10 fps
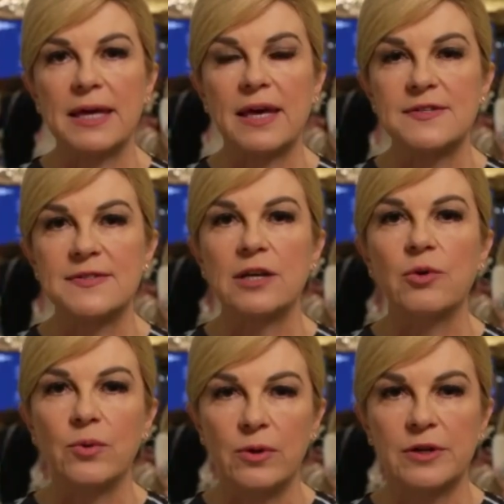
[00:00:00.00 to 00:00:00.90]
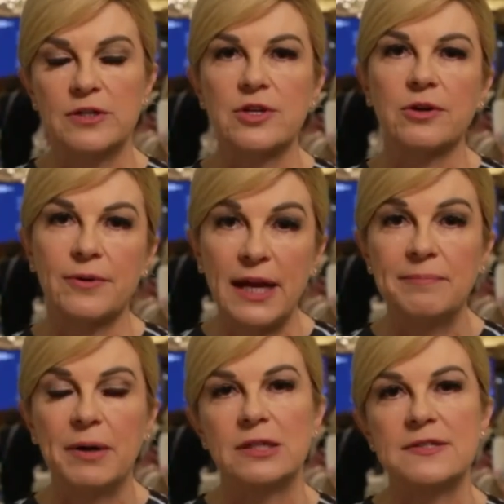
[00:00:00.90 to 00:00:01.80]
Because in order to
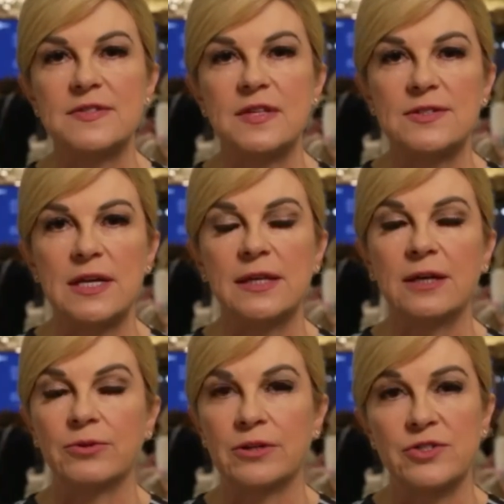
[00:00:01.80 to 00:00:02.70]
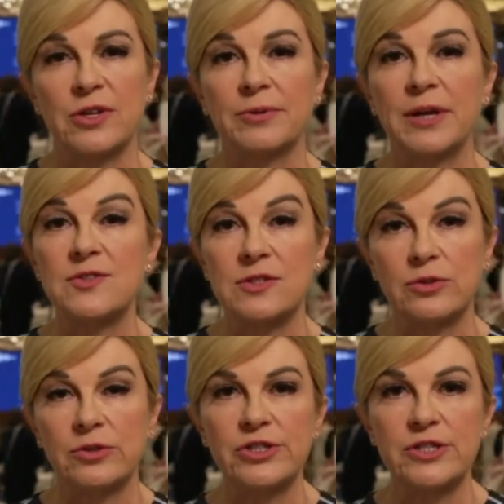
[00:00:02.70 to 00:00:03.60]
create policies, in order to create
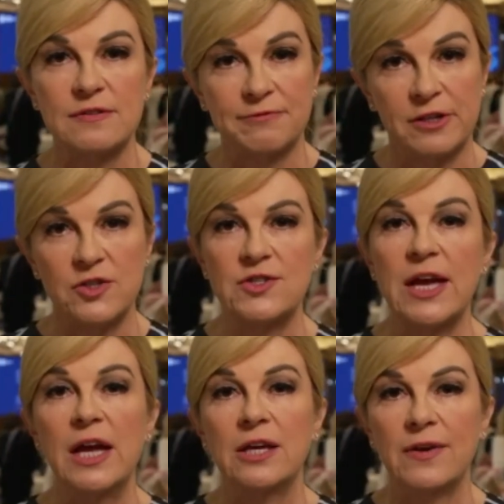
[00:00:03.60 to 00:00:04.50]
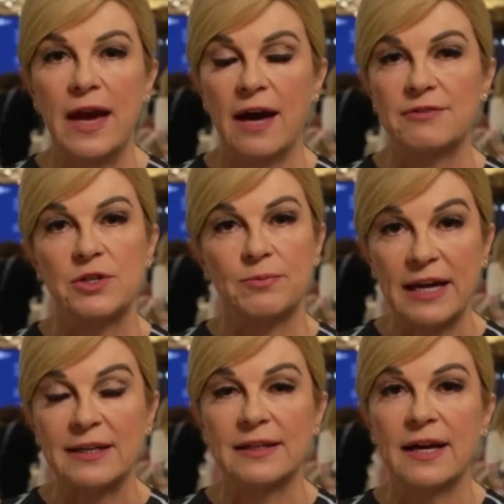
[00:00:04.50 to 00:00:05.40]
solutions, first, you have to
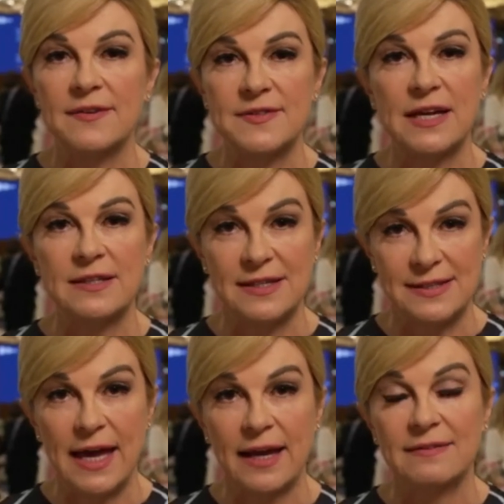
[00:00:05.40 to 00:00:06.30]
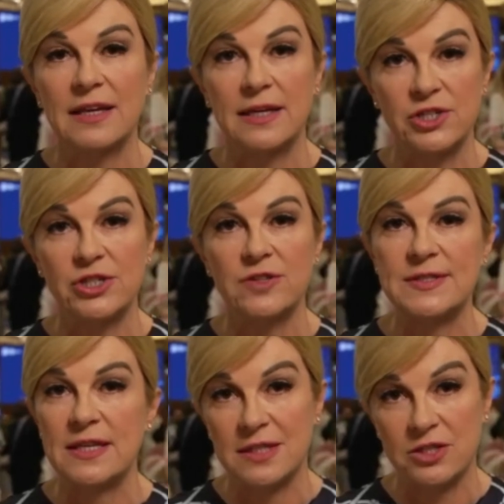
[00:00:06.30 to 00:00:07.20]
recognize and detect the
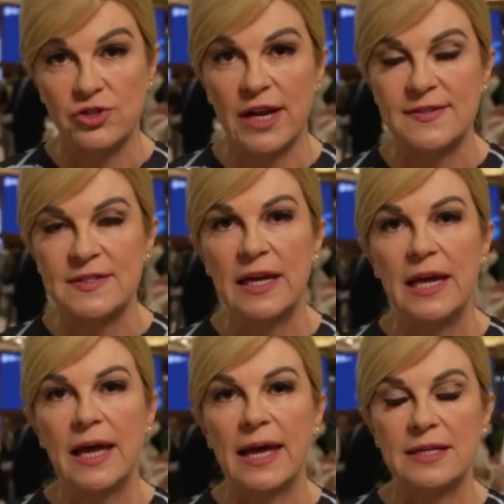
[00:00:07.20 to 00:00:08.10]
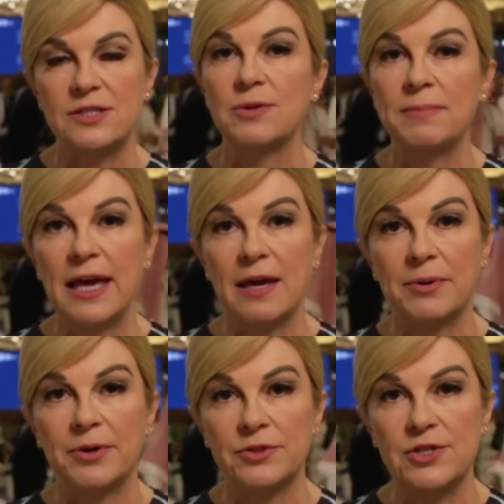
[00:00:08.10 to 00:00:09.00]
issues and the trends, and to be
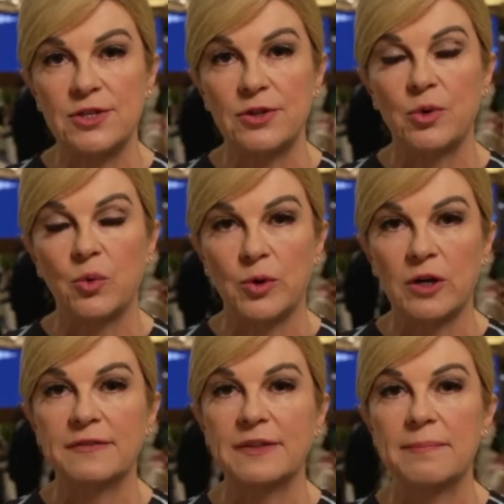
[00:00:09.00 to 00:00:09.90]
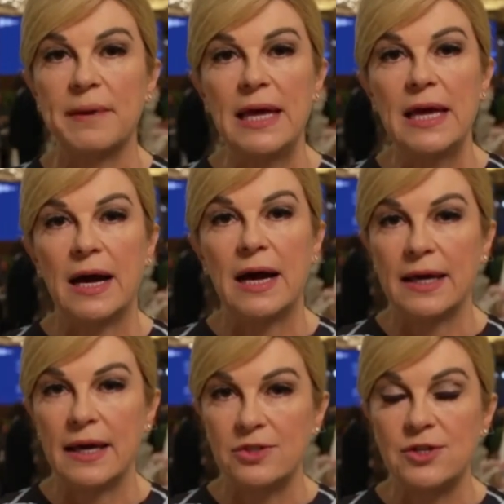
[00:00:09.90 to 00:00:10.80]
able to work them
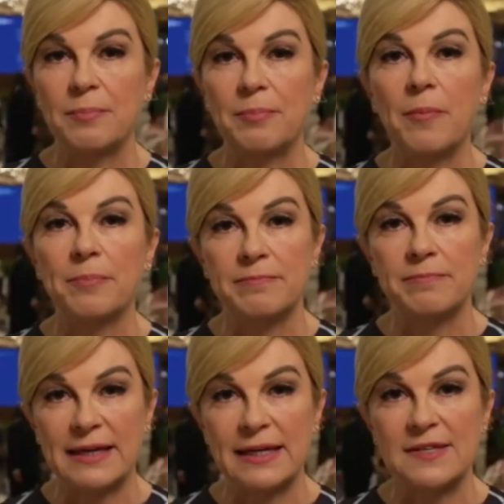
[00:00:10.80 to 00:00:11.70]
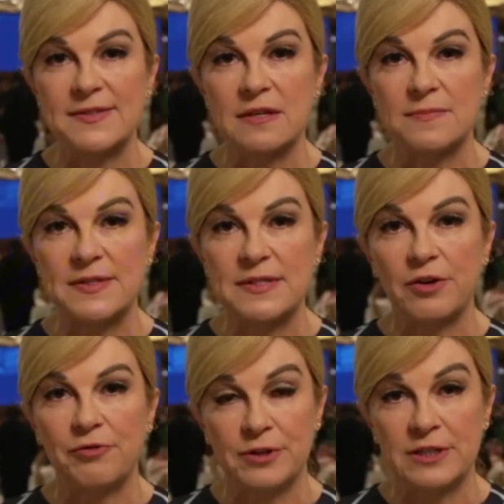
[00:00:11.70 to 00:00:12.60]
into the proper mechanisms
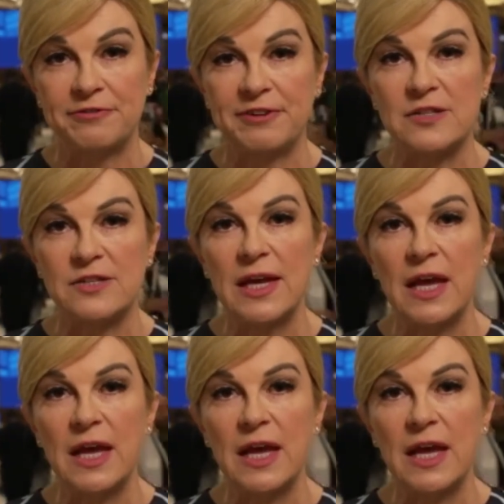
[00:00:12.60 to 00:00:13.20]
for defense.